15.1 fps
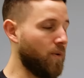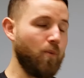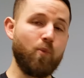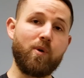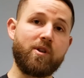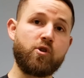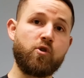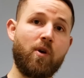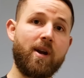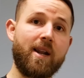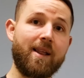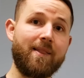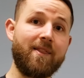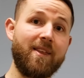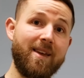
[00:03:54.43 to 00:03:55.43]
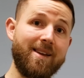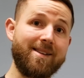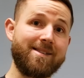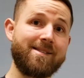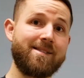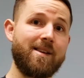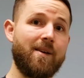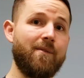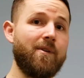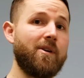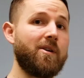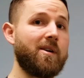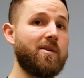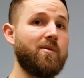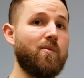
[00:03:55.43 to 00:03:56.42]
With training this, a
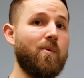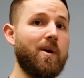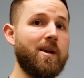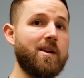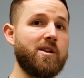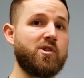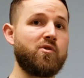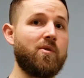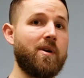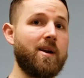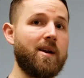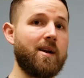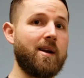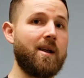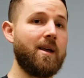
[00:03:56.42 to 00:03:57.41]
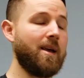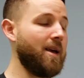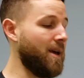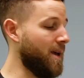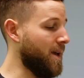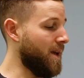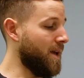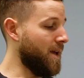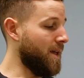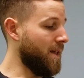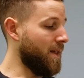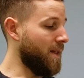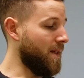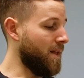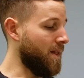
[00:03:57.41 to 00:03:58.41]
very good way to train
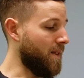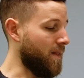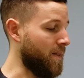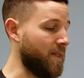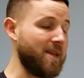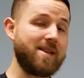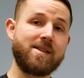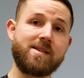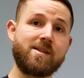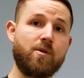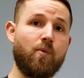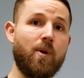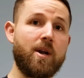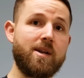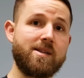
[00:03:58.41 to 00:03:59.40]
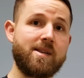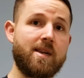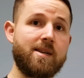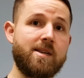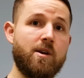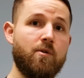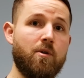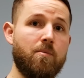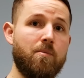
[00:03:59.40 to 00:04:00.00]
these serratus anterior